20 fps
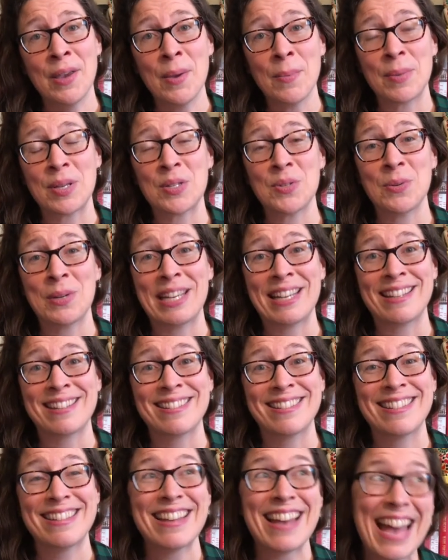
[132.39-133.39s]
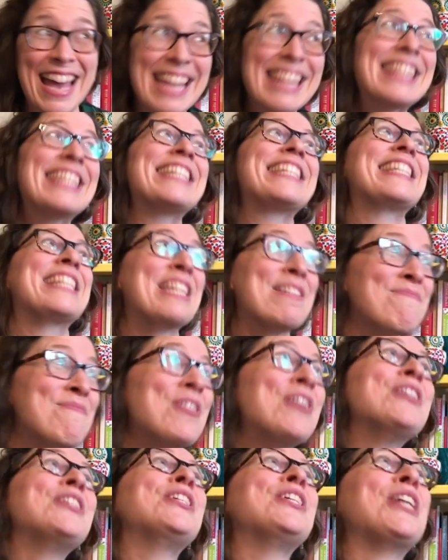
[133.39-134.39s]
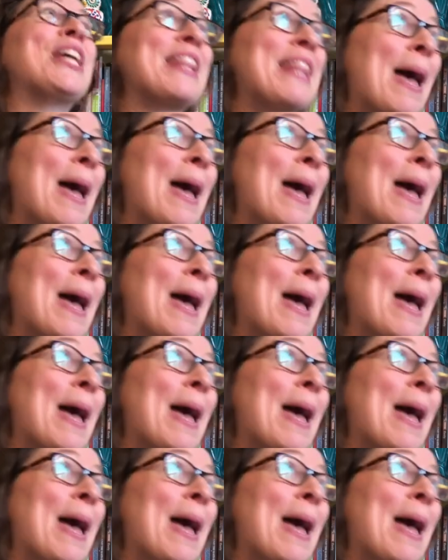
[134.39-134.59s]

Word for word: between endlessly pushing